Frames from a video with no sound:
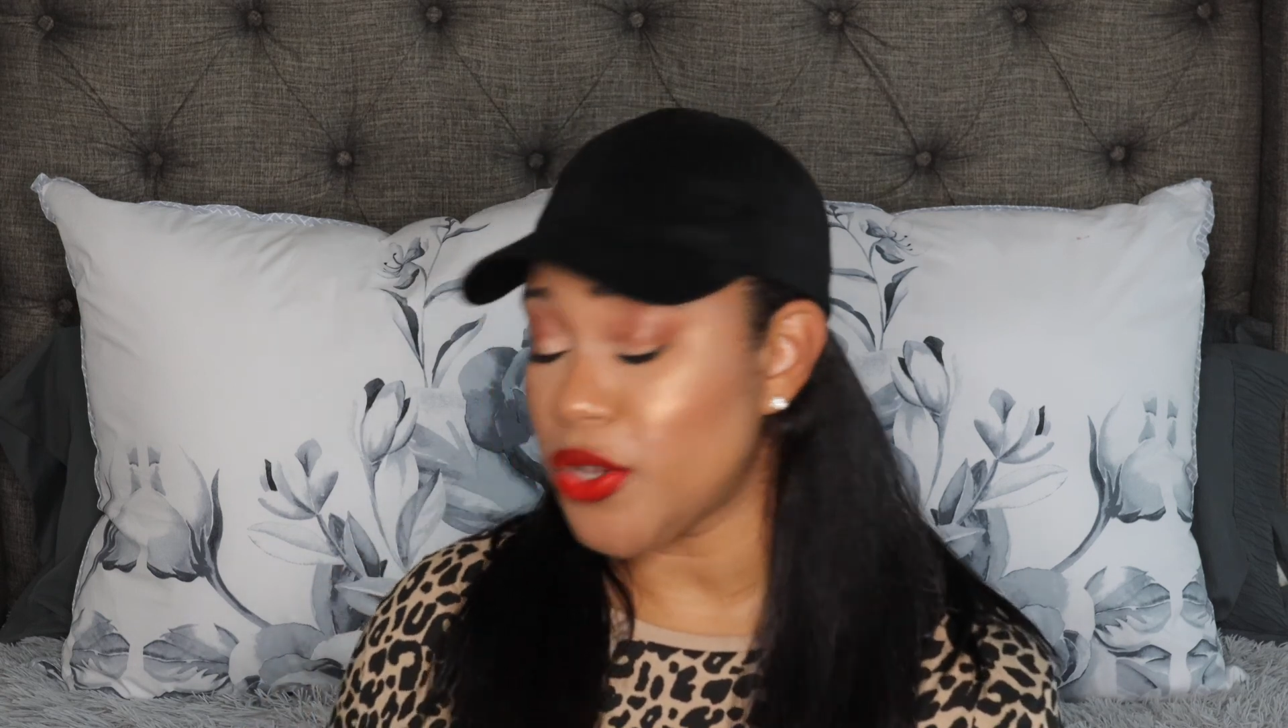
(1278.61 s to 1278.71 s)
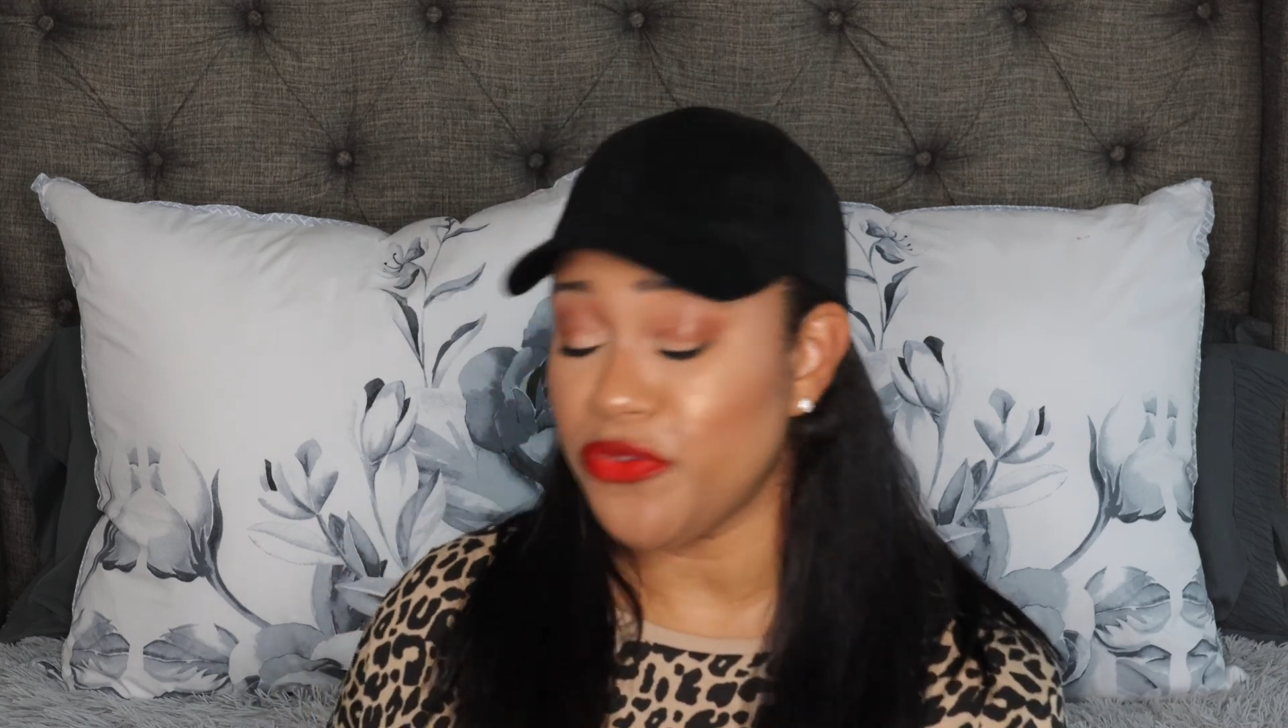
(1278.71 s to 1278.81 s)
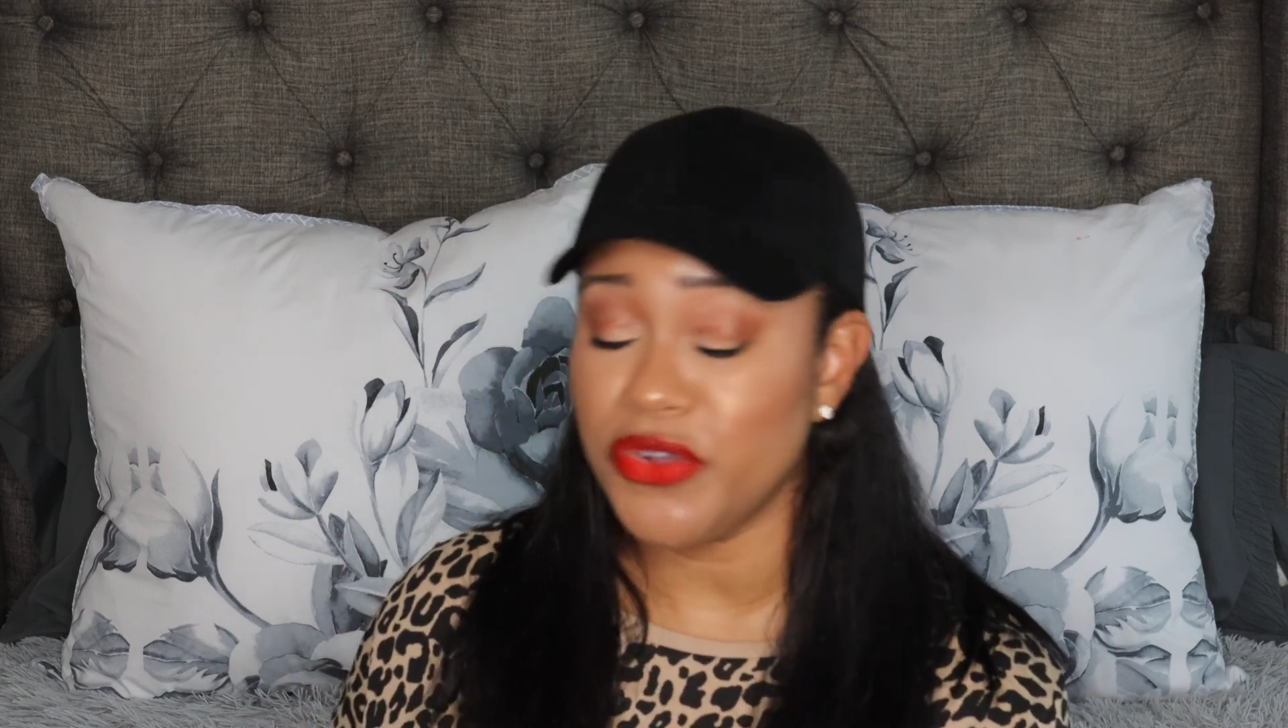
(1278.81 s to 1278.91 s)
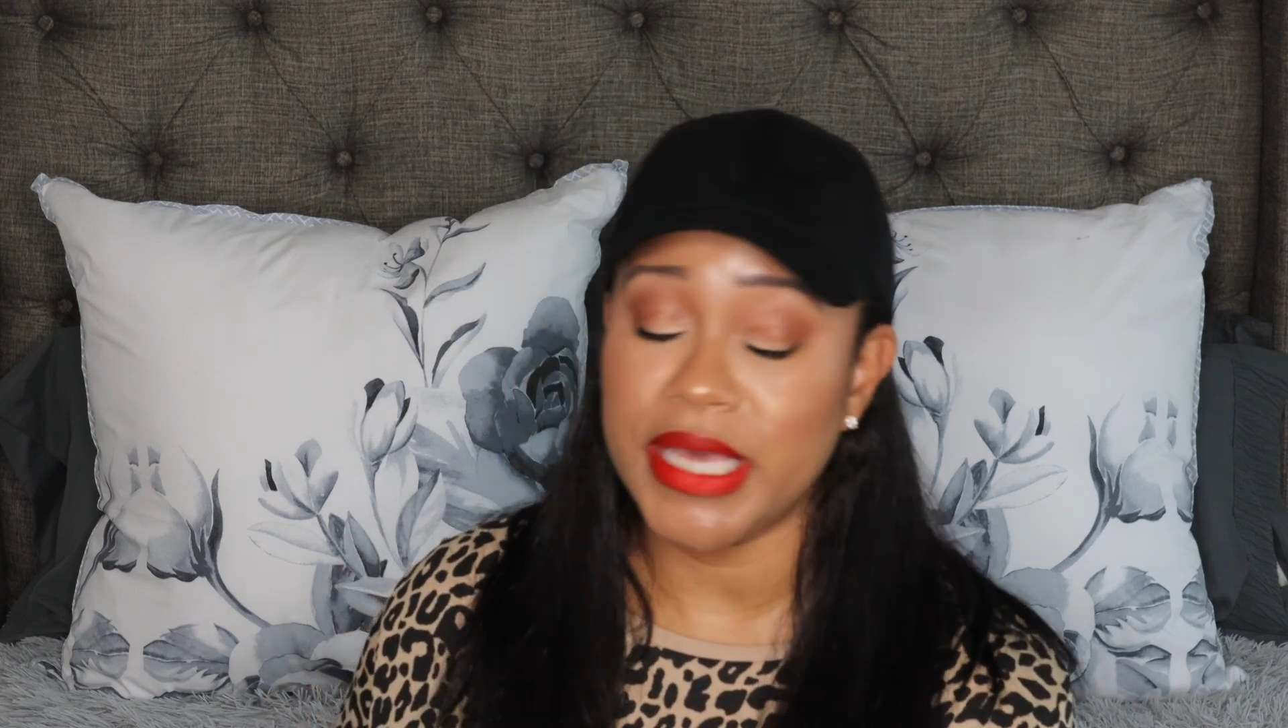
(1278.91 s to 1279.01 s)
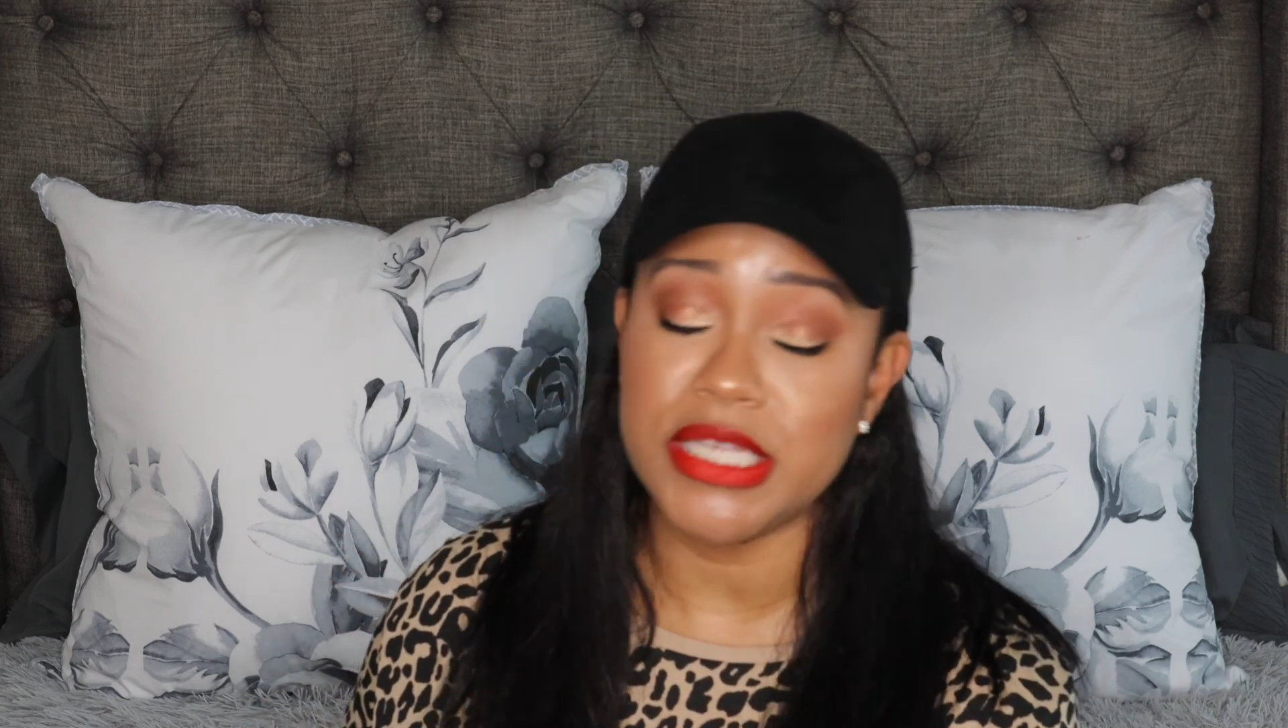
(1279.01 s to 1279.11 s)

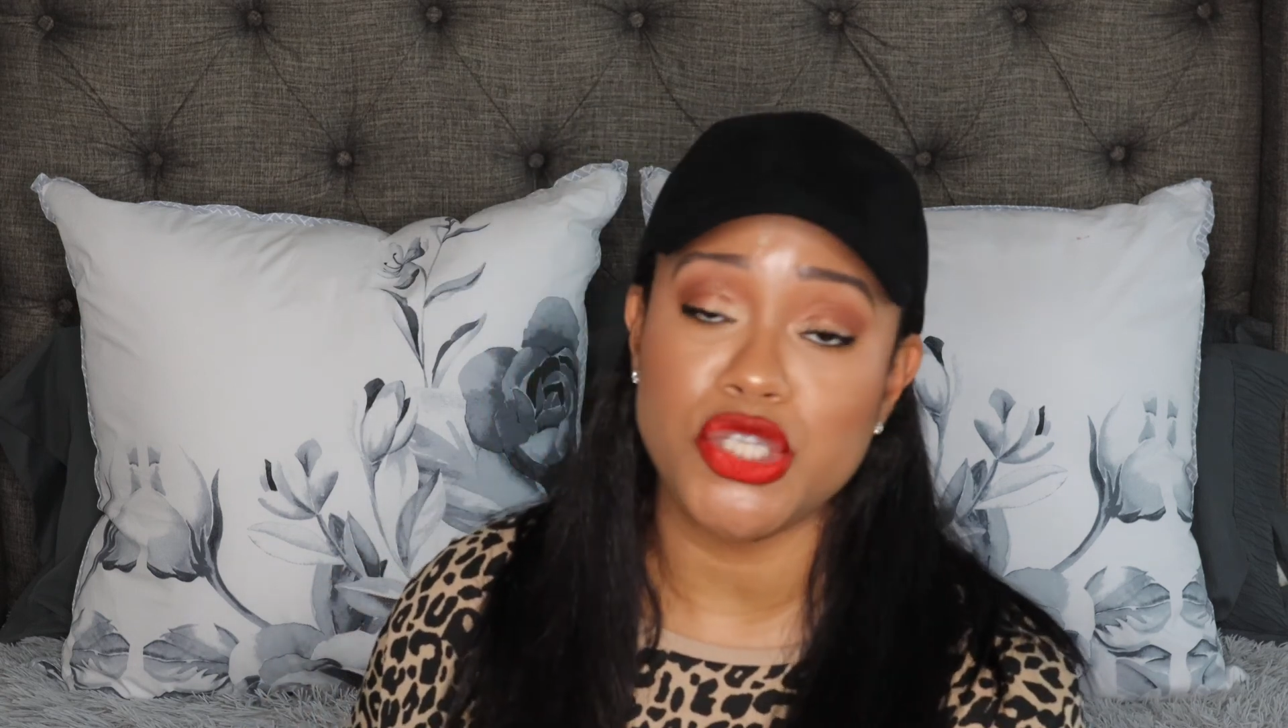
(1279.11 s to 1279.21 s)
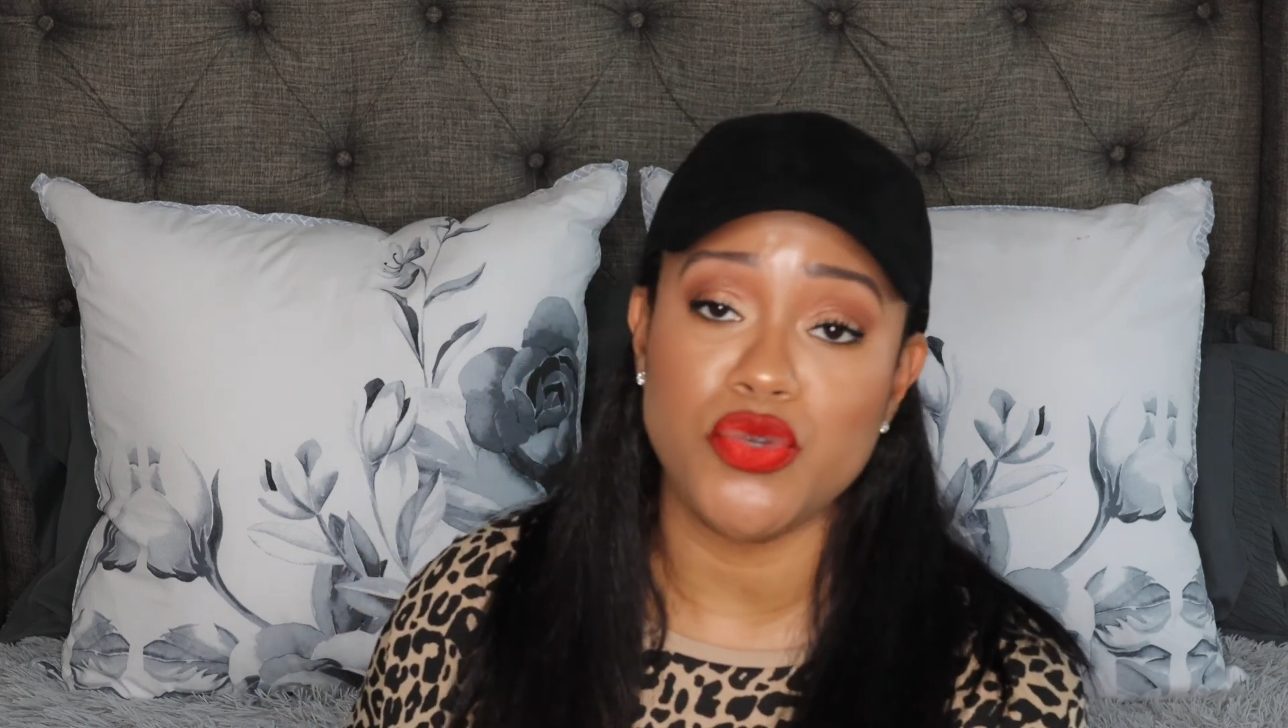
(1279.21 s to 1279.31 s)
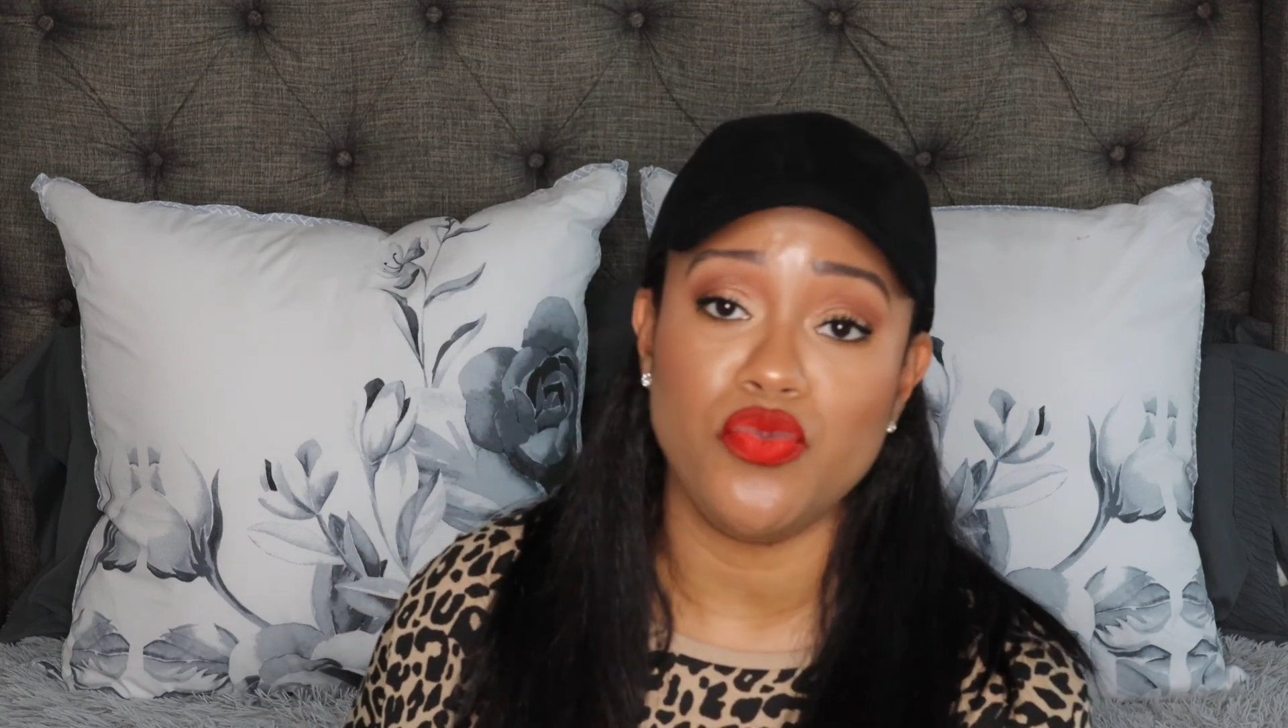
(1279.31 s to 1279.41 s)
Don't forget to